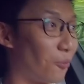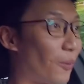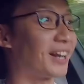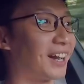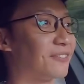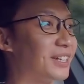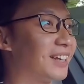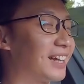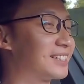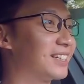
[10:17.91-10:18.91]
when I
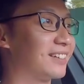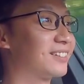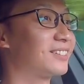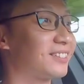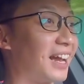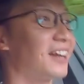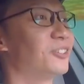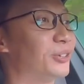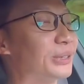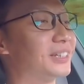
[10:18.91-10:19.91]
realized it.
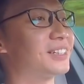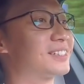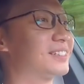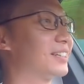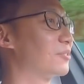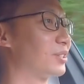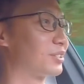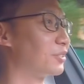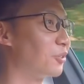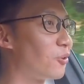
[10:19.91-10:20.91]
Thank goodness there was
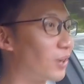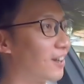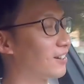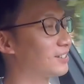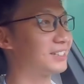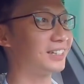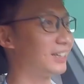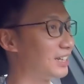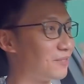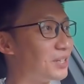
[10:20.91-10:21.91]
no cars.
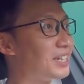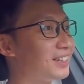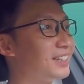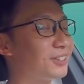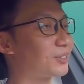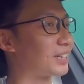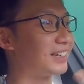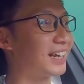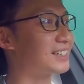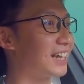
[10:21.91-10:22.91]
Immediately took the
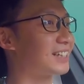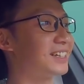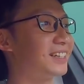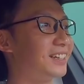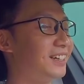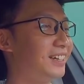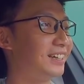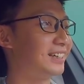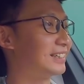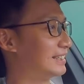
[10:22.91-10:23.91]
next exit.
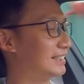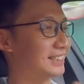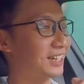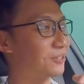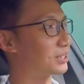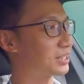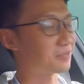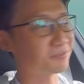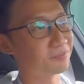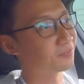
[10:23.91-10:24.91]
Uh, there were
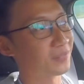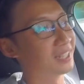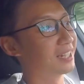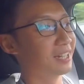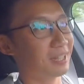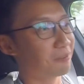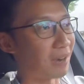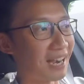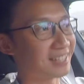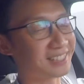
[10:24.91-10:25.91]
some
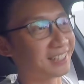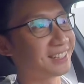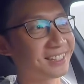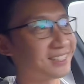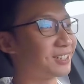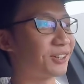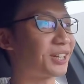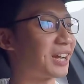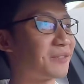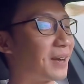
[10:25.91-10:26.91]
bystanders
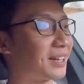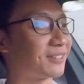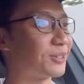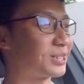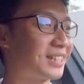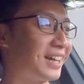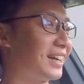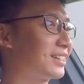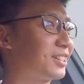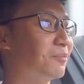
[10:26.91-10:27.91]
looking at me by the
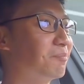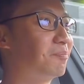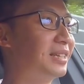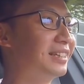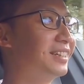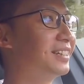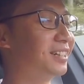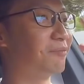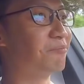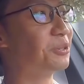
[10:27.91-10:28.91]
roadside, completely
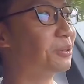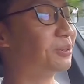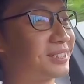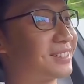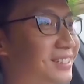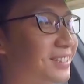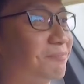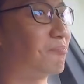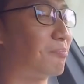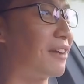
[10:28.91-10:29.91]
amused,
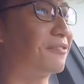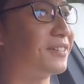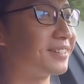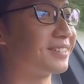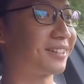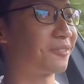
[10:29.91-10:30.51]
baffled.